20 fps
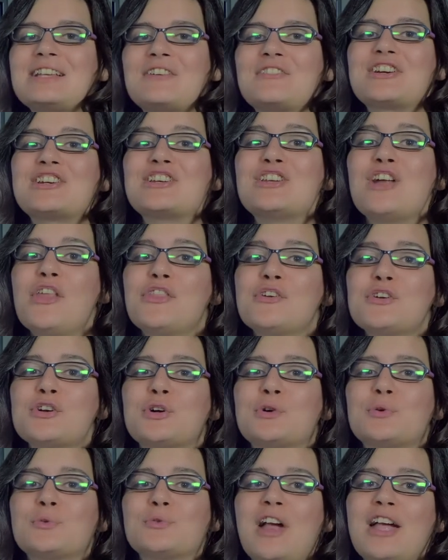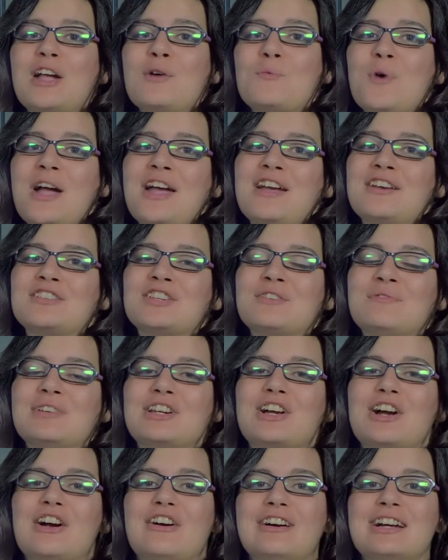are another great way to
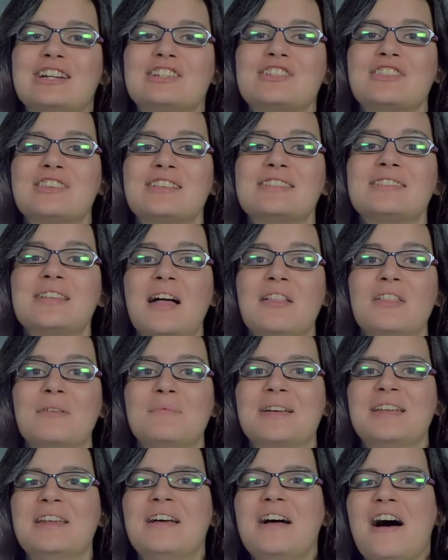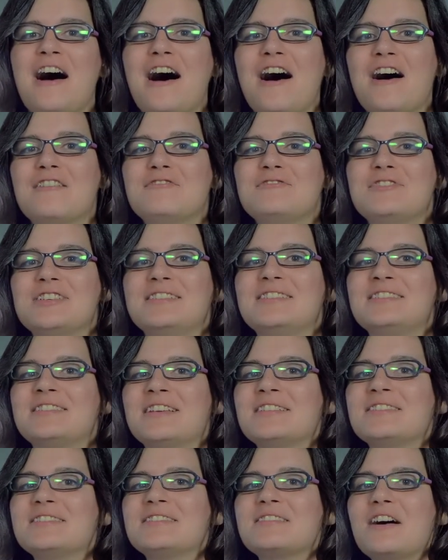encourage this element of the
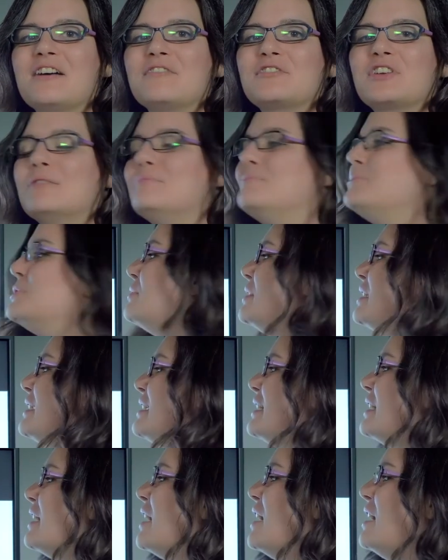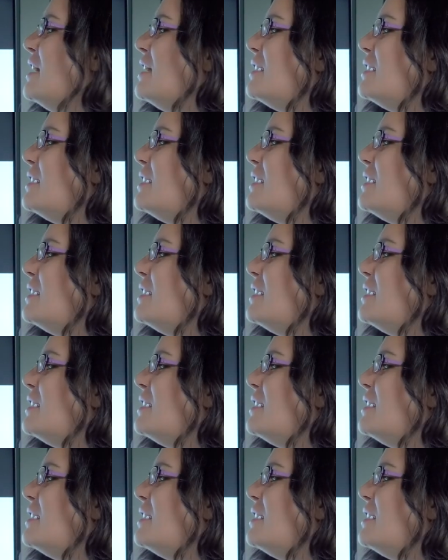sense of community.